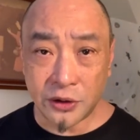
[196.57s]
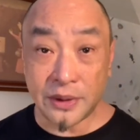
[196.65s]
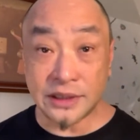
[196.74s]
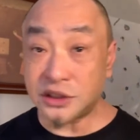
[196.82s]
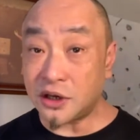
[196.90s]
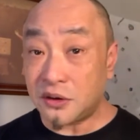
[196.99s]
And
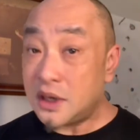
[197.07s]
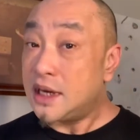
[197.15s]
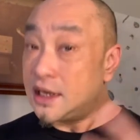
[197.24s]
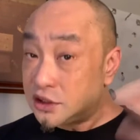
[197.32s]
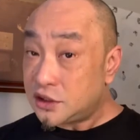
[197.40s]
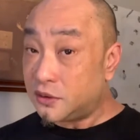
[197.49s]
so
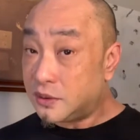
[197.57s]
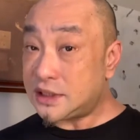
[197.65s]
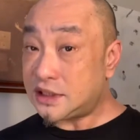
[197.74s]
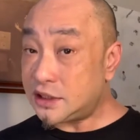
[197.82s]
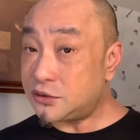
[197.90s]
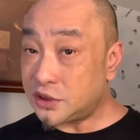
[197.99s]
it's
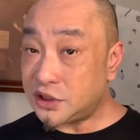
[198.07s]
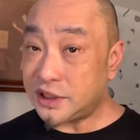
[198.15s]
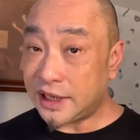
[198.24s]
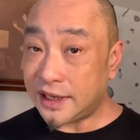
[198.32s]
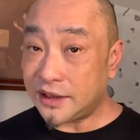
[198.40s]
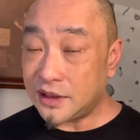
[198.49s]

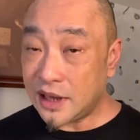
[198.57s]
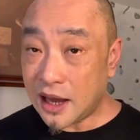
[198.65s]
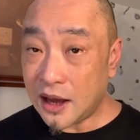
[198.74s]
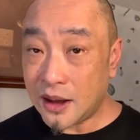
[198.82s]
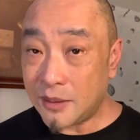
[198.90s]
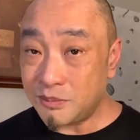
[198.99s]
interesting
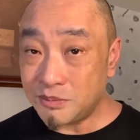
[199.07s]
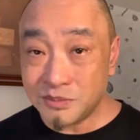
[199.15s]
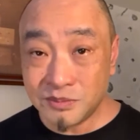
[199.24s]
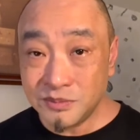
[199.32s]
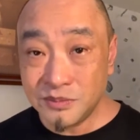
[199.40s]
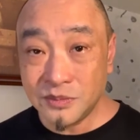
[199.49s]
to
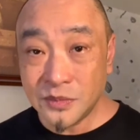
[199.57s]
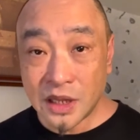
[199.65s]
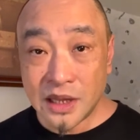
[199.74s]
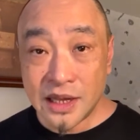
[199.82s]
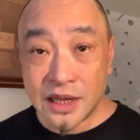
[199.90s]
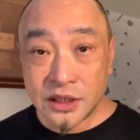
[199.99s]

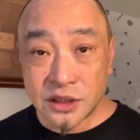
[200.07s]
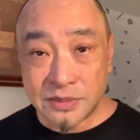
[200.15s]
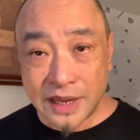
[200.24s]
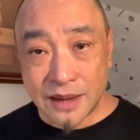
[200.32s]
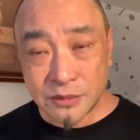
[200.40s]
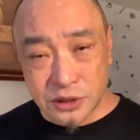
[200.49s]

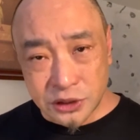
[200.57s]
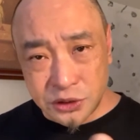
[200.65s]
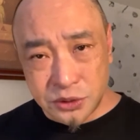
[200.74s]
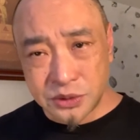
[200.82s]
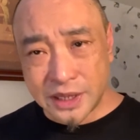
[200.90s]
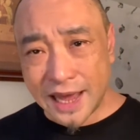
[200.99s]
be able to
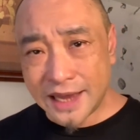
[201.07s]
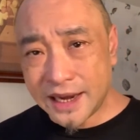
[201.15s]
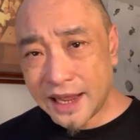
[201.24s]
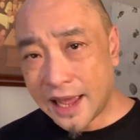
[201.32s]
do that.